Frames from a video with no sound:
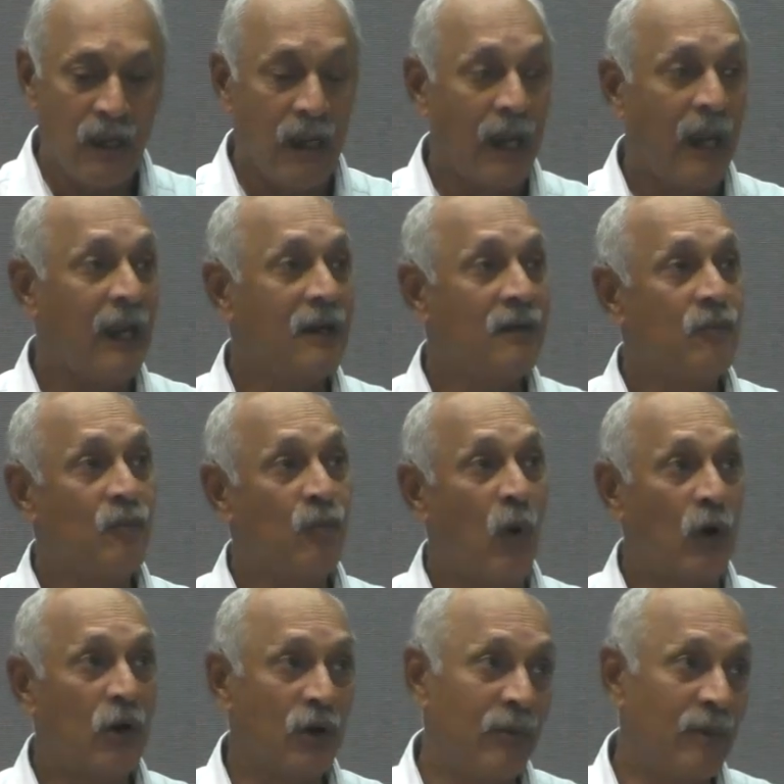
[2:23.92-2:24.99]
At
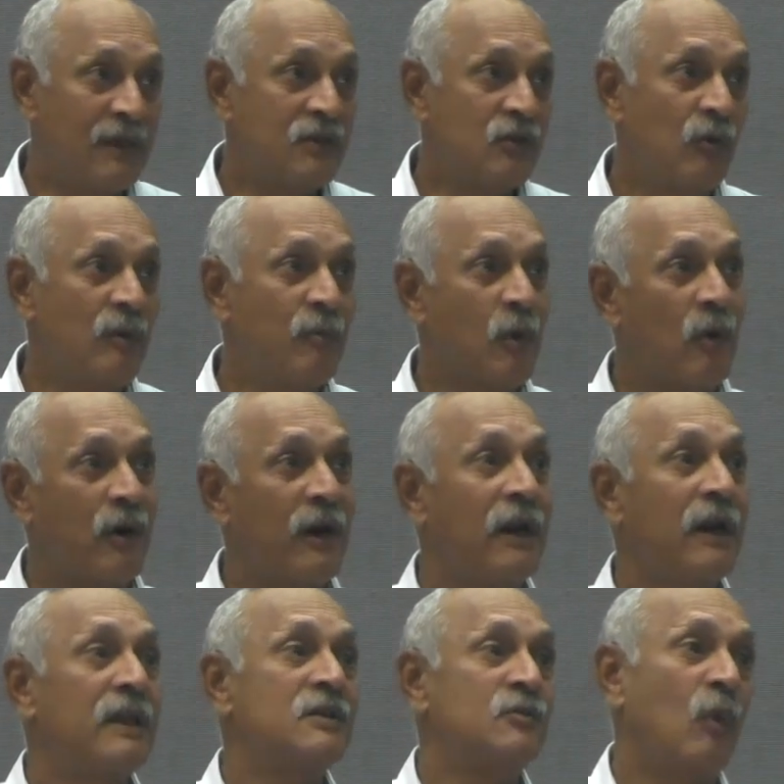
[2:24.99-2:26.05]
bottom also we
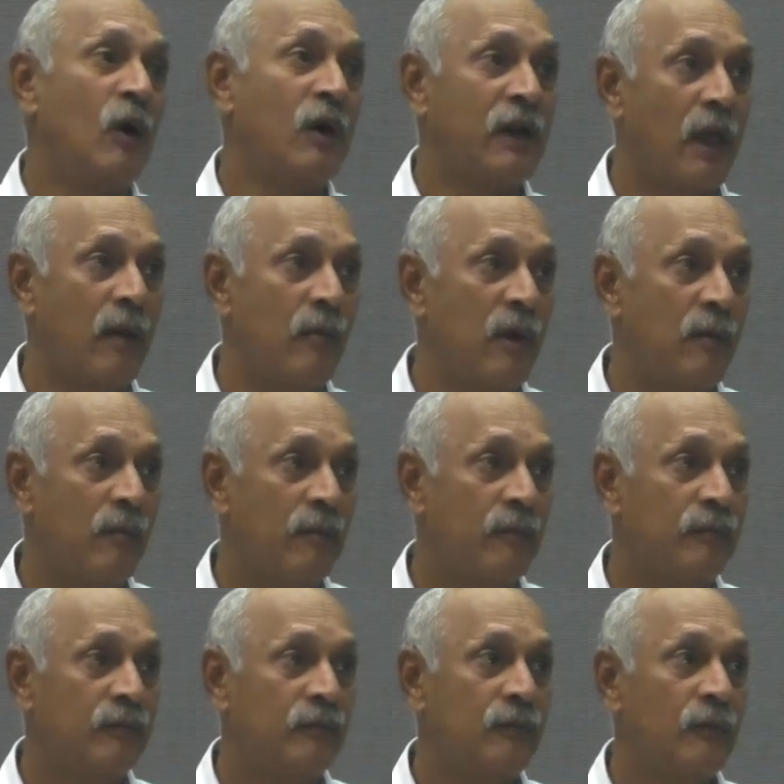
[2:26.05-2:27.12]
provided a small tie beam,
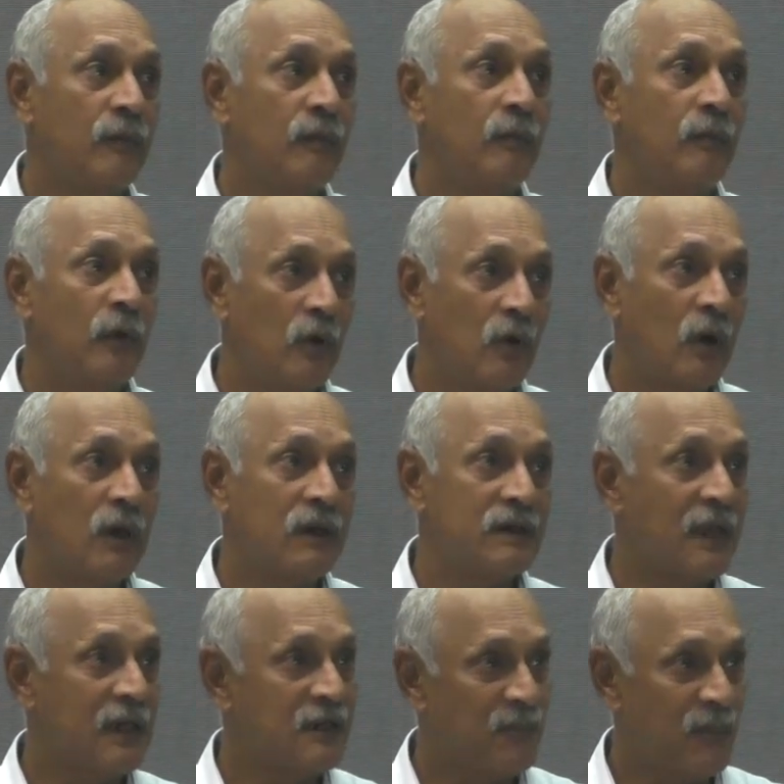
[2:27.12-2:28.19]
because
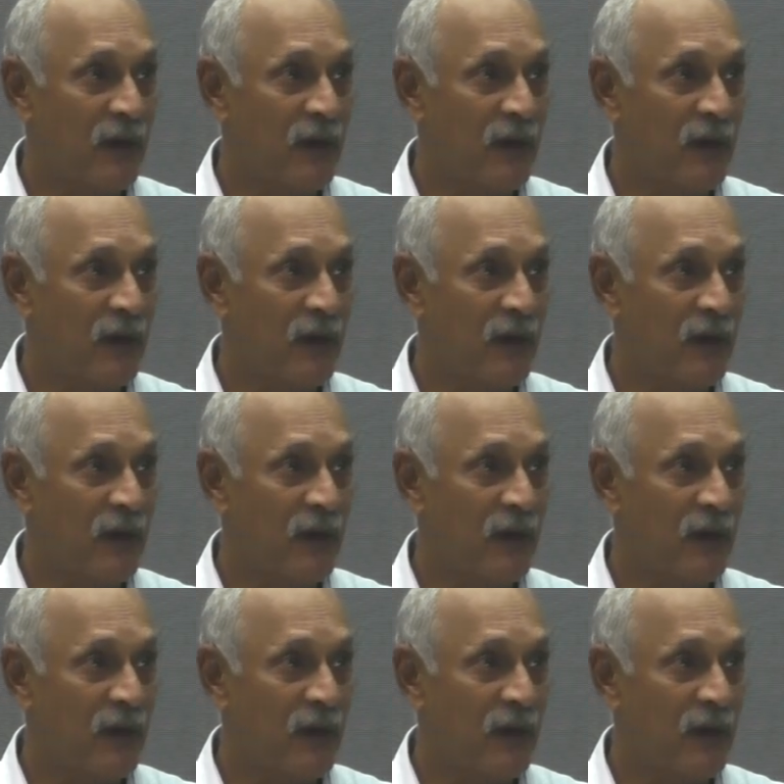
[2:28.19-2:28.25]
that's